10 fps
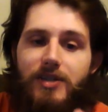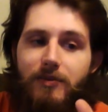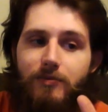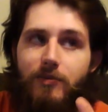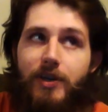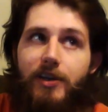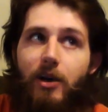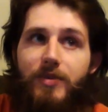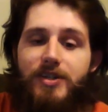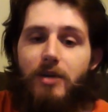I really
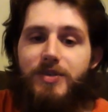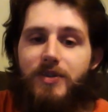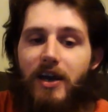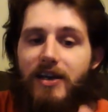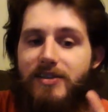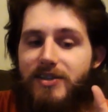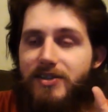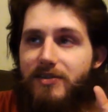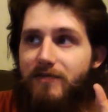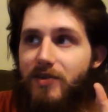hope this helps you guys. This
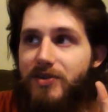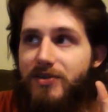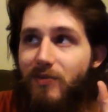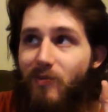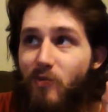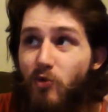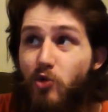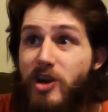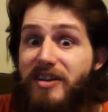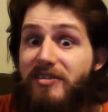is the first
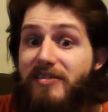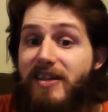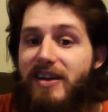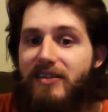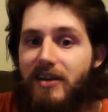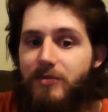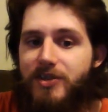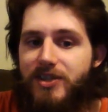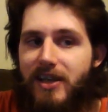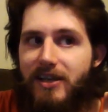real thing that I'm
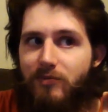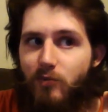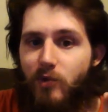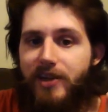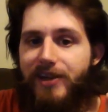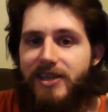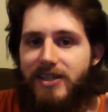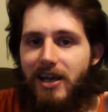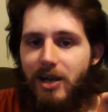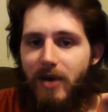just like really
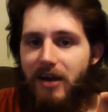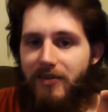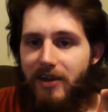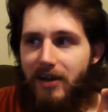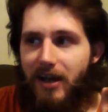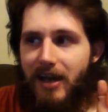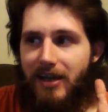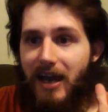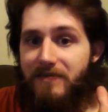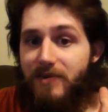excited about, that
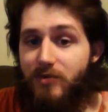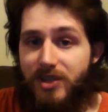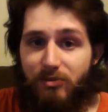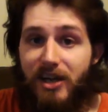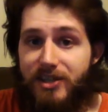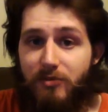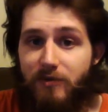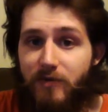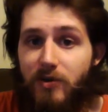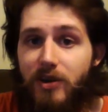I feel responsible
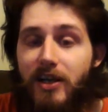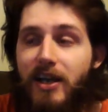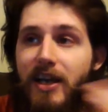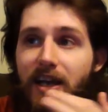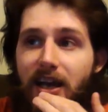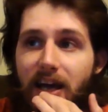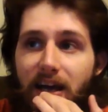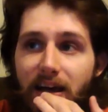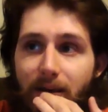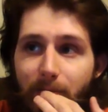for,
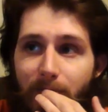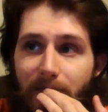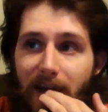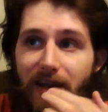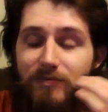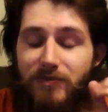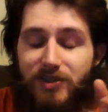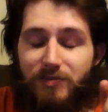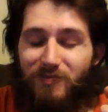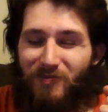and I
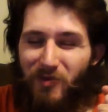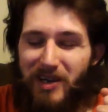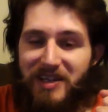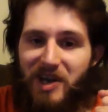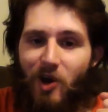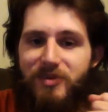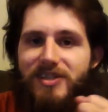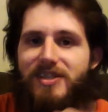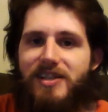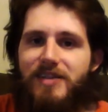just really hope it's
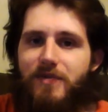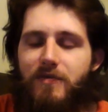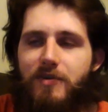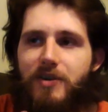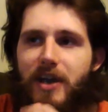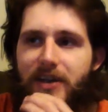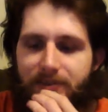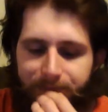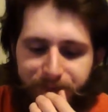successful for you guys.